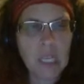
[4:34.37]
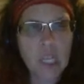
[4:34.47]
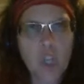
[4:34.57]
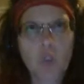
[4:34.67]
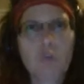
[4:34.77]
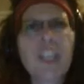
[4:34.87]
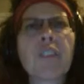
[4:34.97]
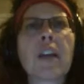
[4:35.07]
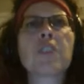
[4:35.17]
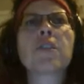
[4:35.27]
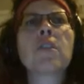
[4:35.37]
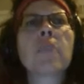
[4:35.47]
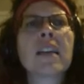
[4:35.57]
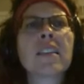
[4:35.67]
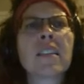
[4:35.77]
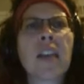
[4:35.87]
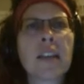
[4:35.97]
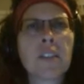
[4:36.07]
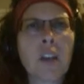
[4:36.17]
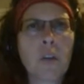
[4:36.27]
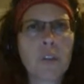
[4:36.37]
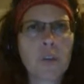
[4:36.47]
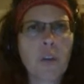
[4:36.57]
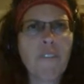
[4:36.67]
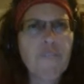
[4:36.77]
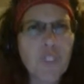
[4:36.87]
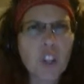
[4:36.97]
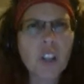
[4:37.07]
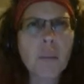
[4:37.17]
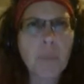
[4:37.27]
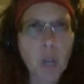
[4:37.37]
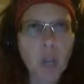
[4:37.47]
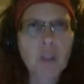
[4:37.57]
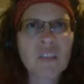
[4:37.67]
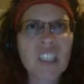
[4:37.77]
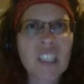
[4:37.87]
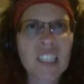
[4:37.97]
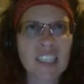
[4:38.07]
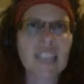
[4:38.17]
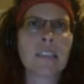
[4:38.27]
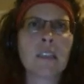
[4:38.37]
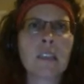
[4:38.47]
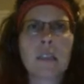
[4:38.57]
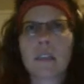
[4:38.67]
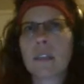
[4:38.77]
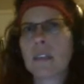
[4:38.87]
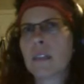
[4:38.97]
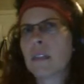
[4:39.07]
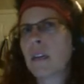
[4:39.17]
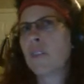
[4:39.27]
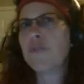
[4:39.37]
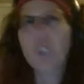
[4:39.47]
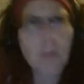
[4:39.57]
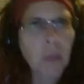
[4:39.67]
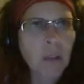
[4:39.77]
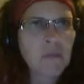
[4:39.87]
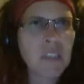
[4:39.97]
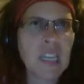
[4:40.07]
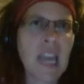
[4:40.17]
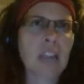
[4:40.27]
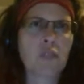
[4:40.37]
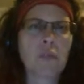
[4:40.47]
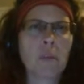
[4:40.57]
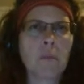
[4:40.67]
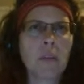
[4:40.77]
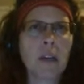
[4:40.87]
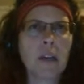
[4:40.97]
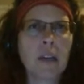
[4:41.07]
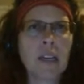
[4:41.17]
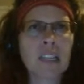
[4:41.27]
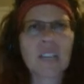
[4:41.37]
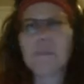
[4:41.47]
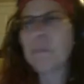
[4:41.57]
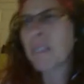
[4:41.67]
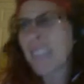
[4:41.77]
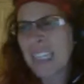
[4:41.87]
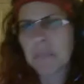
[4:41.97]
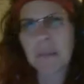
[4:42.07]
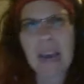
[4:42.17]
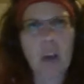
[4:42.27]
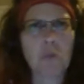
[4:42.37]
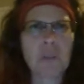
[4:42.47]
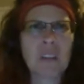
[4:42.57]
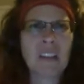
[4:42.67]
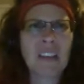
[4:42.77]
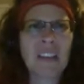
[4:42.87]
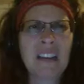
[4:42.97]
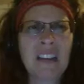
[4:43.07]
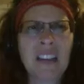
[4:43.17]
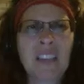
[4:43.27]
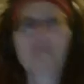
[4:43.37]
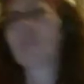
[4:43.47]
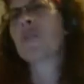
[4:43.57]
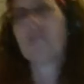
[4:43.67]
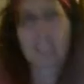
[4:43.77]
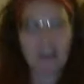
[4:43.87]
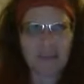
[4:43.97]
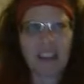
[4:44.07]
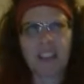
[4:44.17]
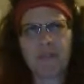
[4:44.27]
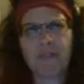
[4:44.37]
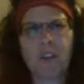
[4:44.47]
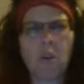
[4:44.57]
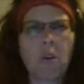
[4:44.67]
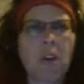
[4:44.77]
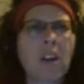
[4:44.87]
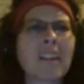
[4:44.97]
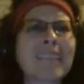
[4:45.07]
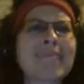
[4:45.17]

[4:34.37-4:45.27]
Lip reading: Regression, you might decide to go into a full-blown snit, a full-blown tantrum, a complete pout. Throw yourself on the floor.